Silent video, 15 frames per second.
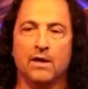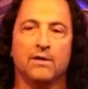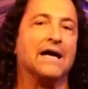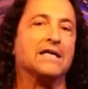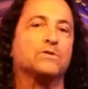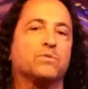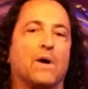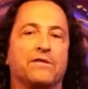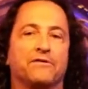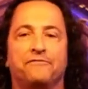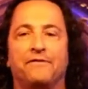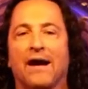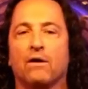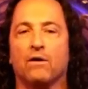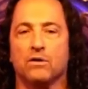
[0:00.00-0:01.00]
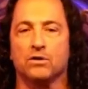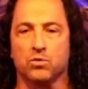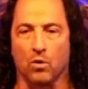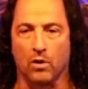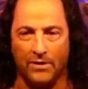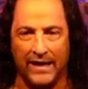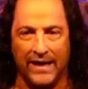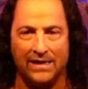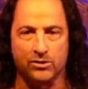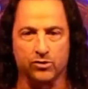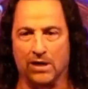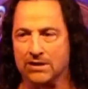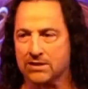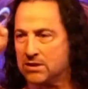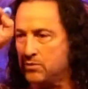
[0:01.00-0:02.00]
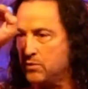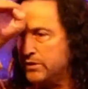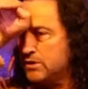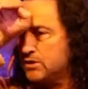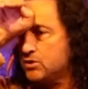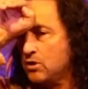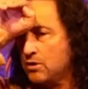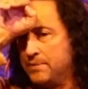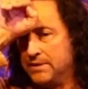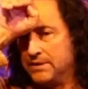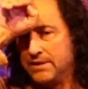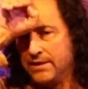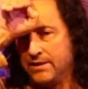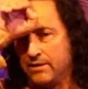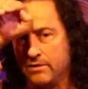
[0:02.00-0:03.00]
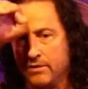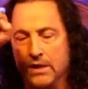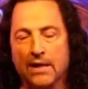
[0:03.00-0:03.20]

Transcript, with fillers: That's why the pharaohs wore the headdresses with the serpent here.